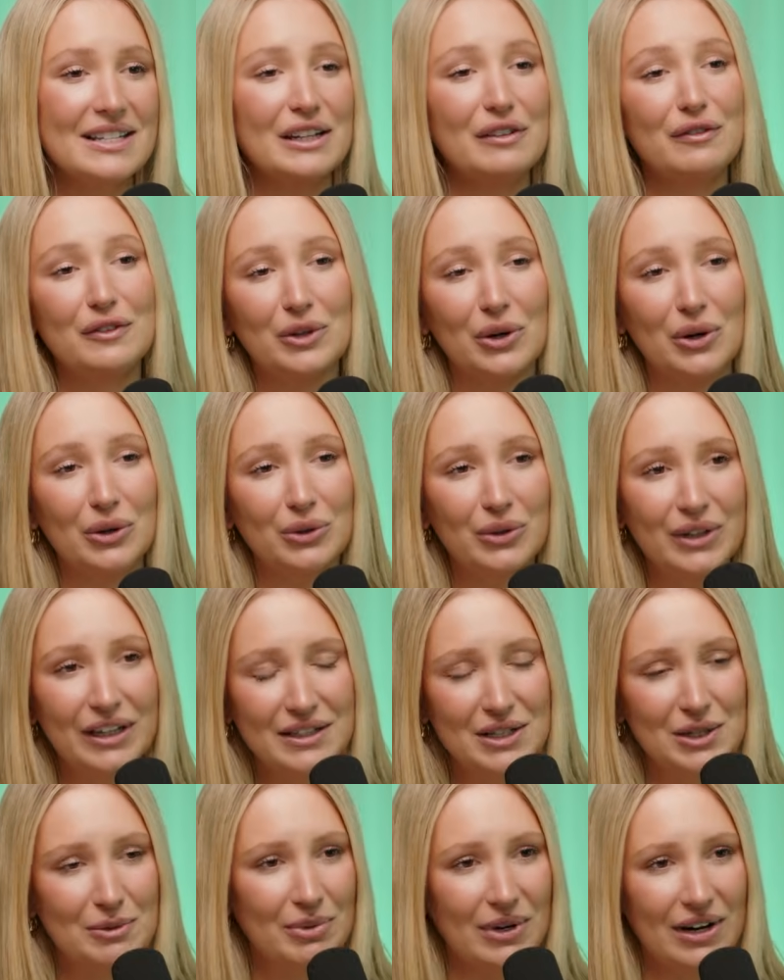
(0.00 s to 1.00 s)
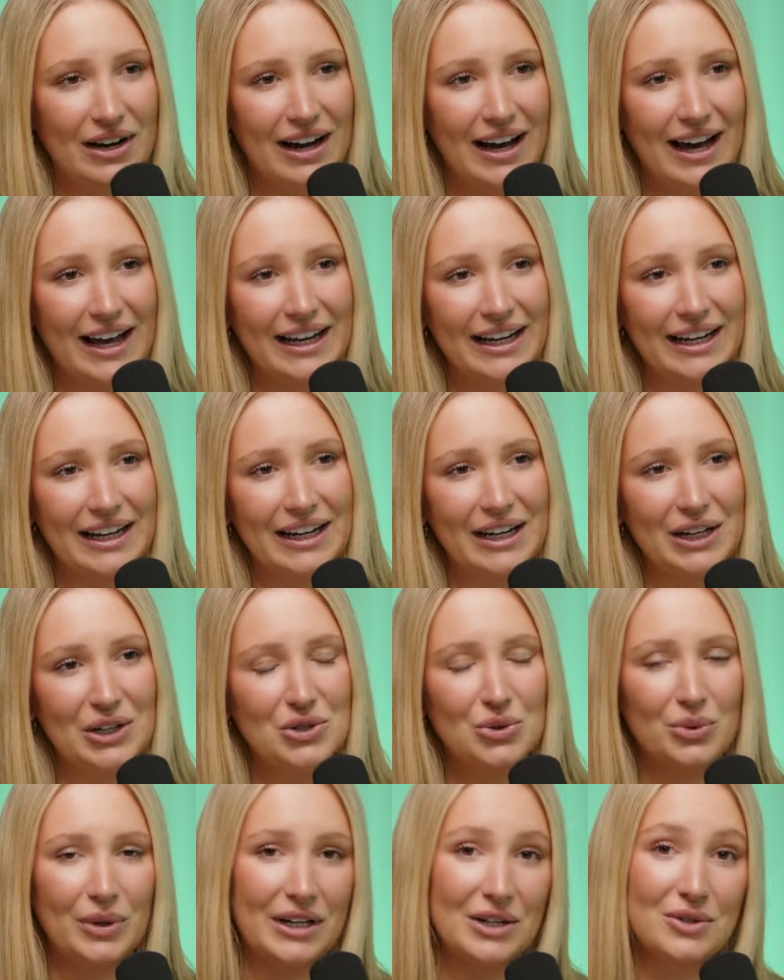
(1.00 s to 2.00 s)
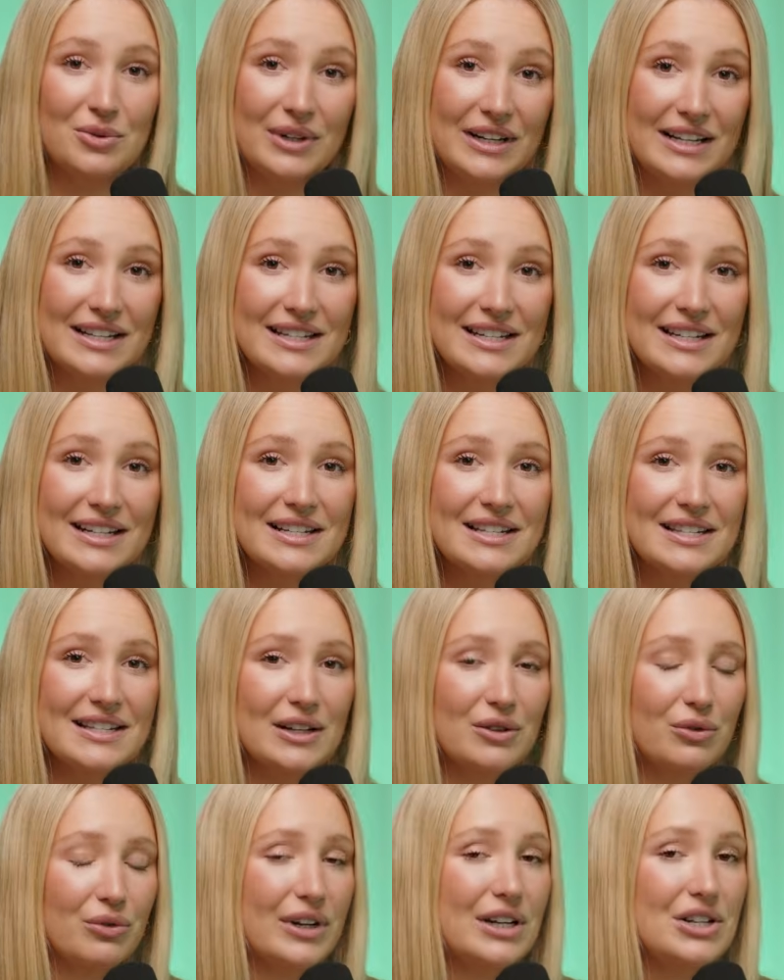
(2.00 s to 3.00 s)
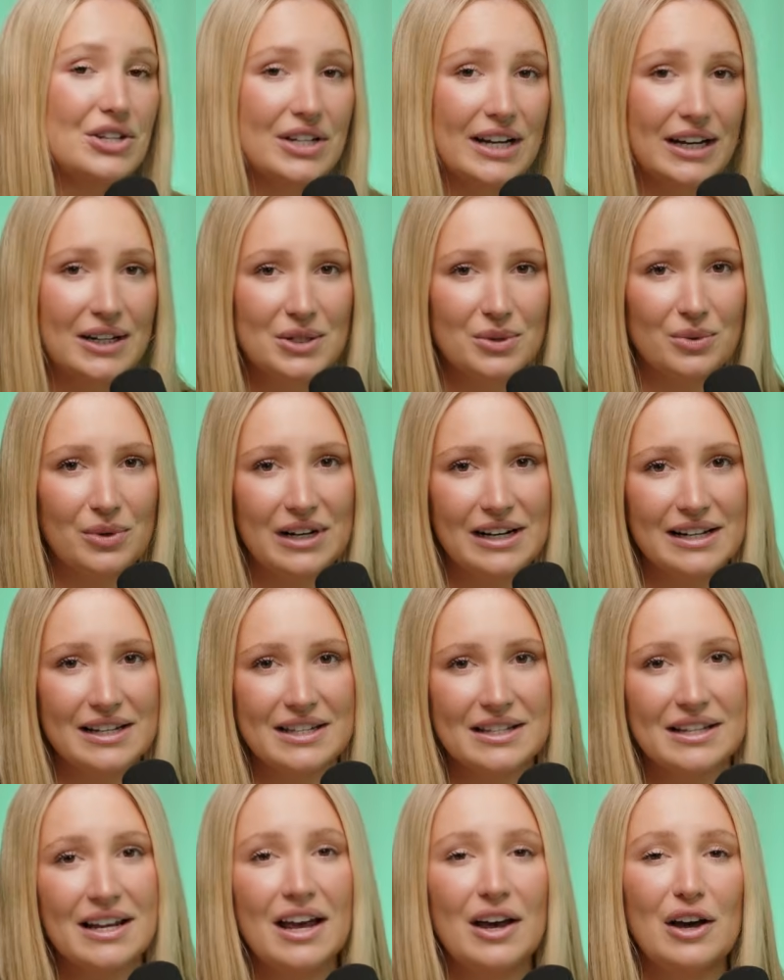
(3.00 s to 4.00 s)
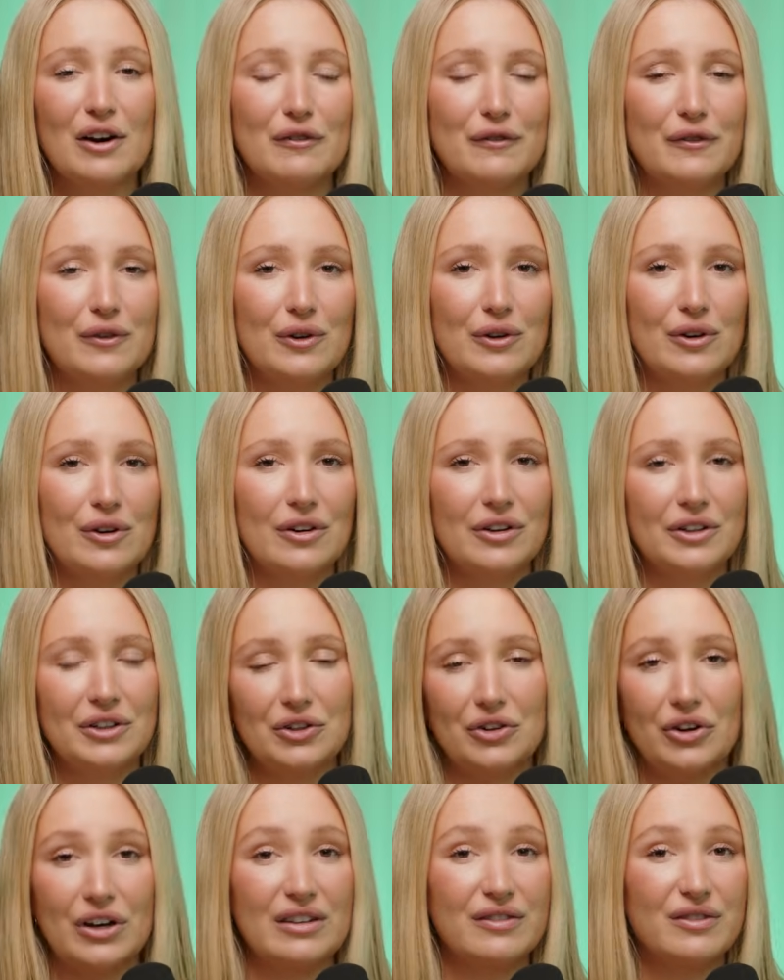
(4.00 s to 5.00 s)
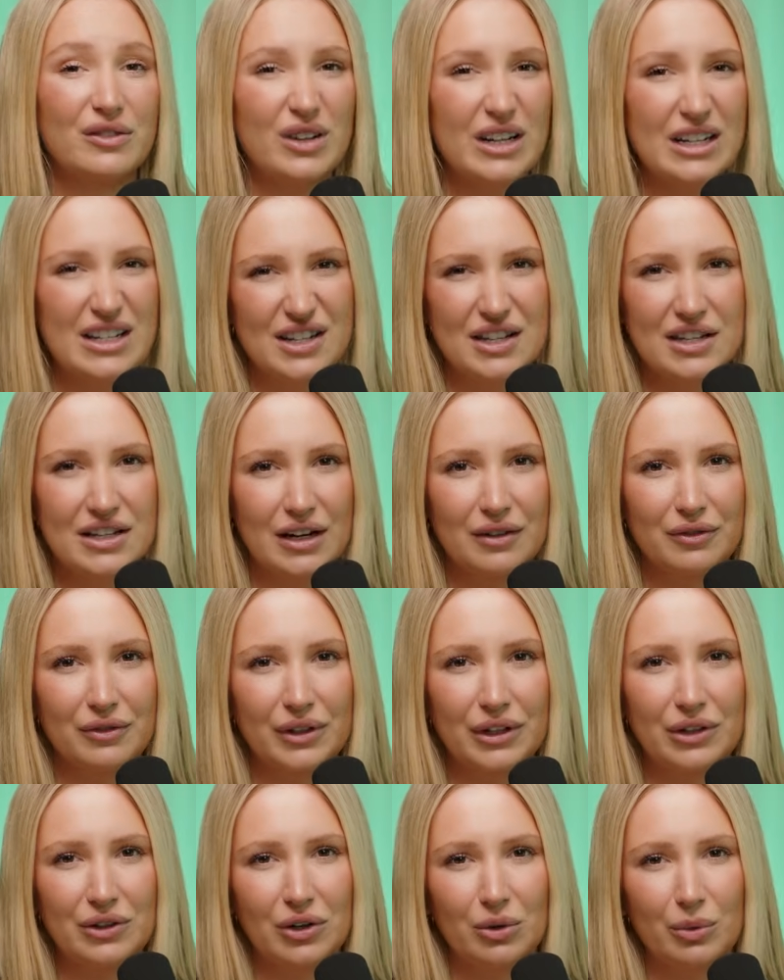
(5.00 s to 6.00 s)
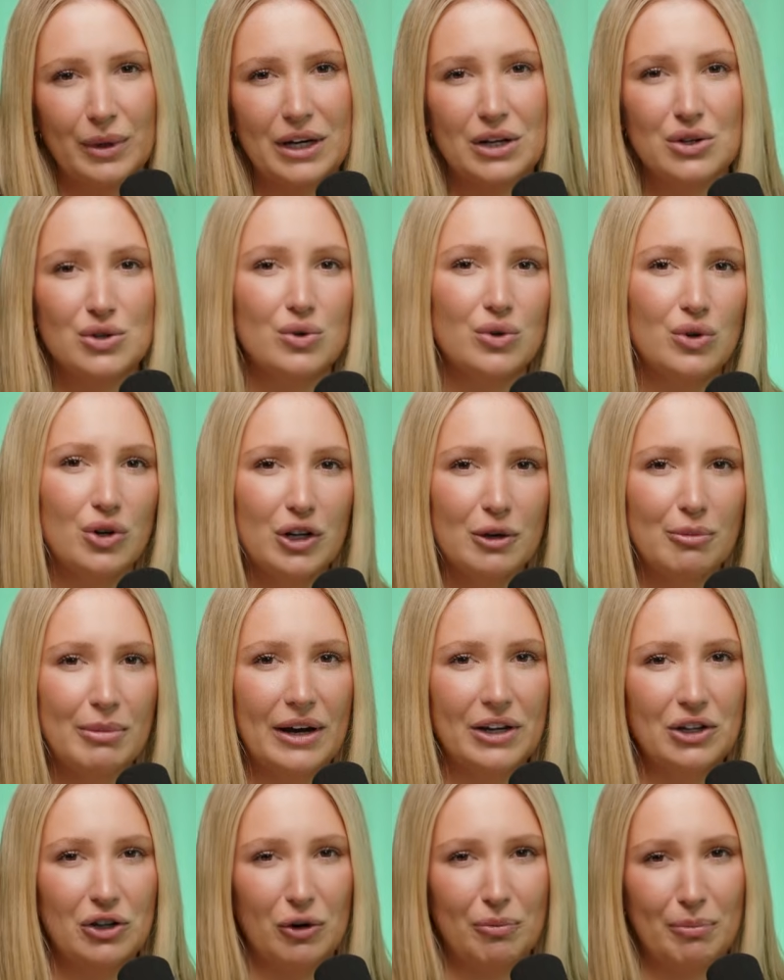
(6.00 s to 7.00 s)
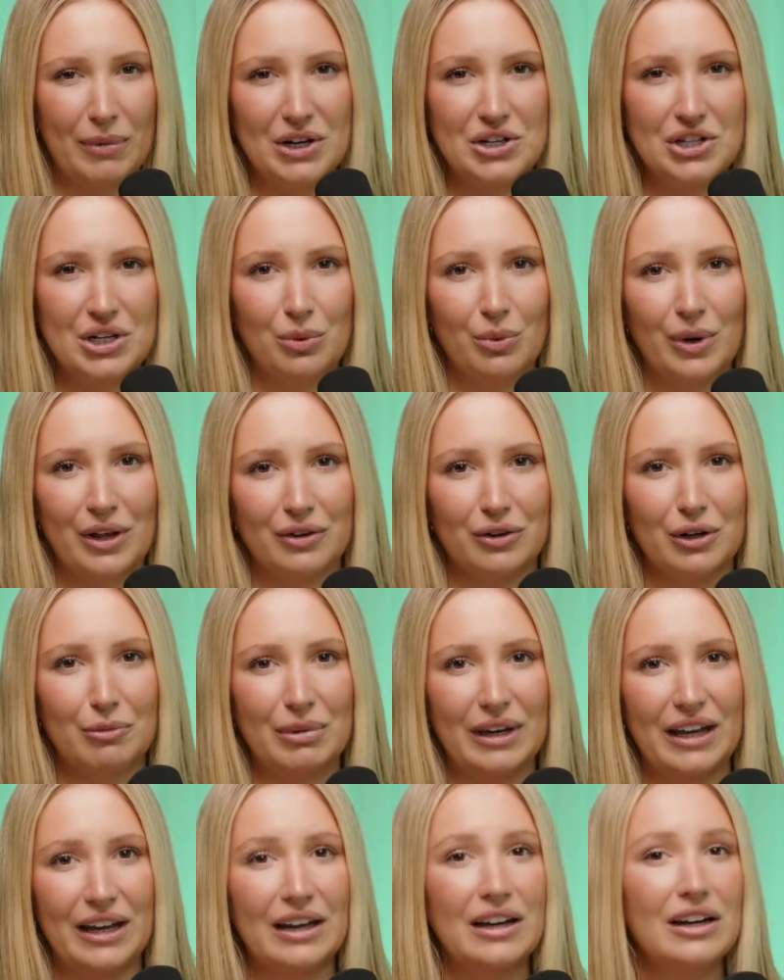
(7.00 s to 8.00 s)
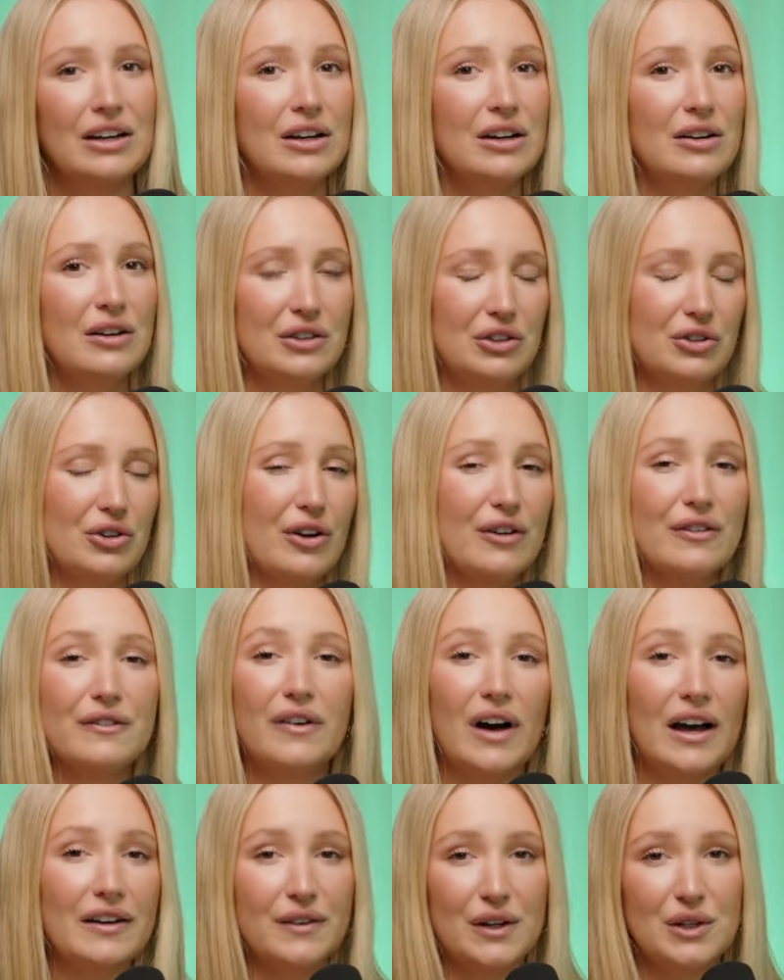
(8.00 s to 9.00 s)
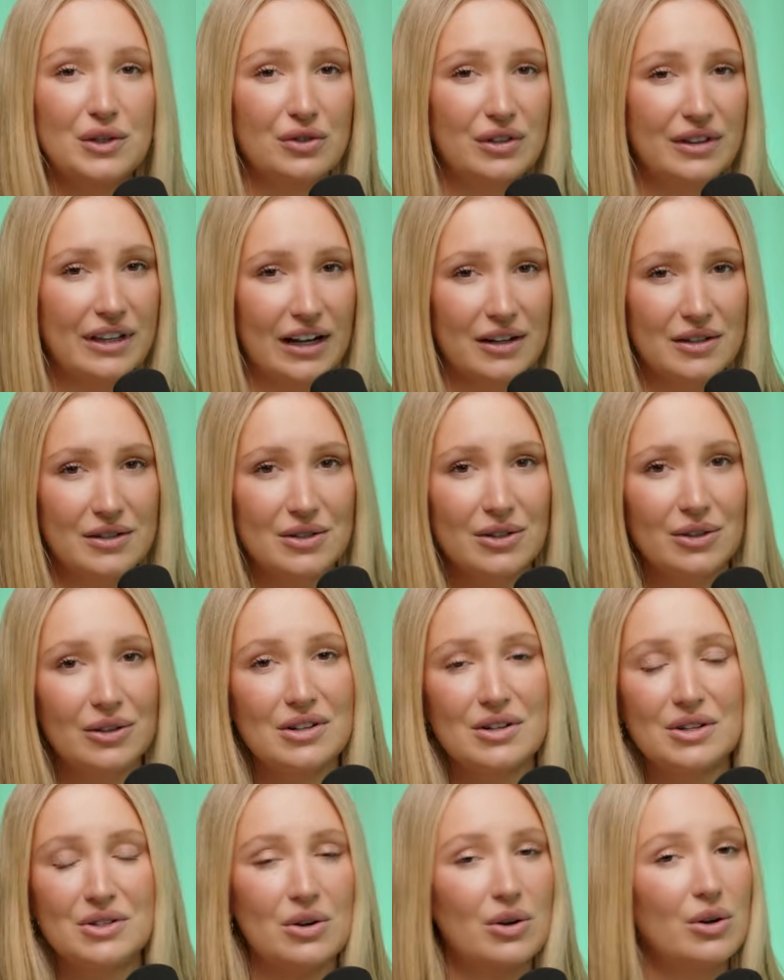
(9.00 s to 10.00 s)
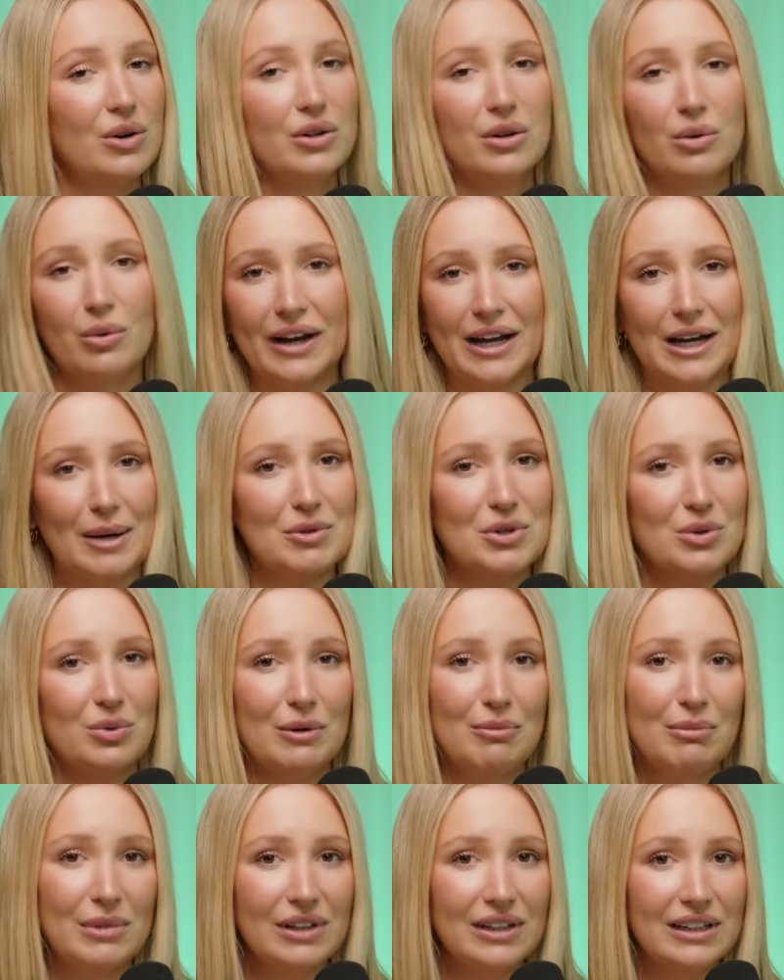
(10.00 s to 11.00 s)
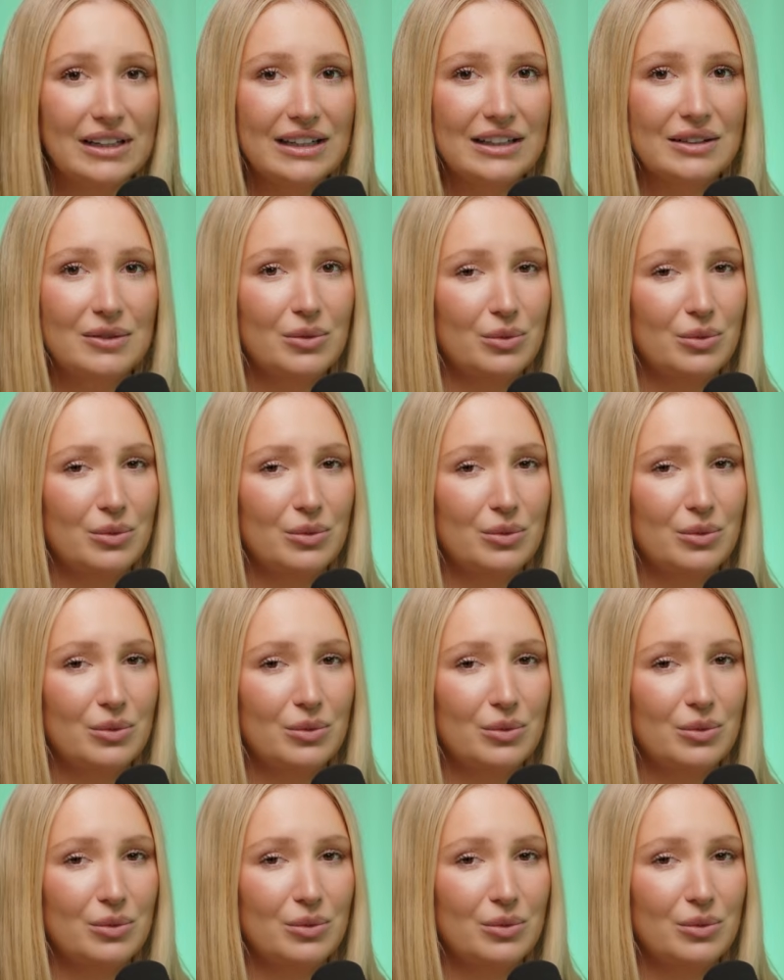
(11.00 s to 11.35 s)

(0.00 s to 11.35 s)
If you're looking to buy in 2026, then reach out to us for, you know, a free discovery call. We can talk about your budget, whether it be, you know, $500,000 all the way up to $1 million.